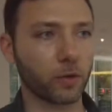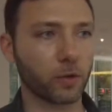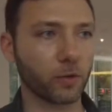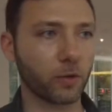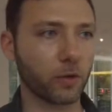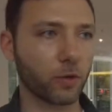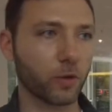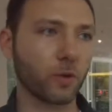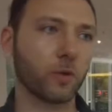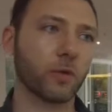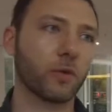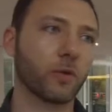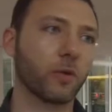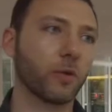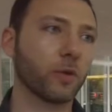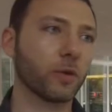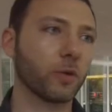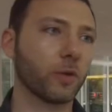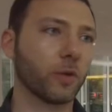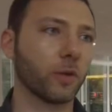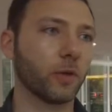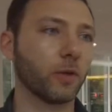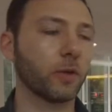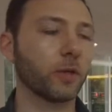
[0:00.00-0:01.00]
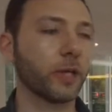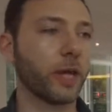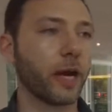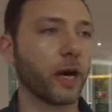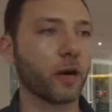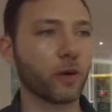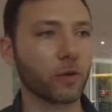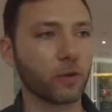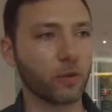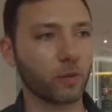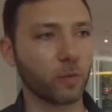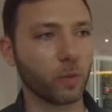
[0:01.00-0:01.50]
So it stores 30
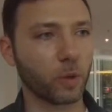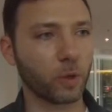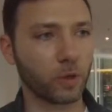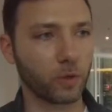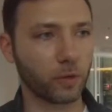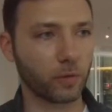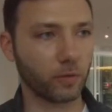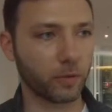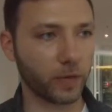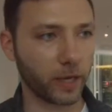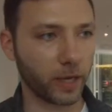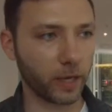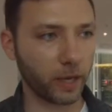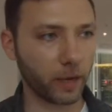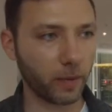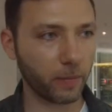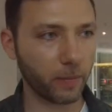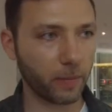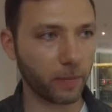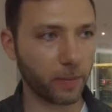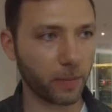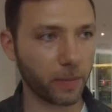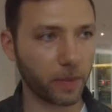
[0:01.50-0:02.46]
hours worth of data,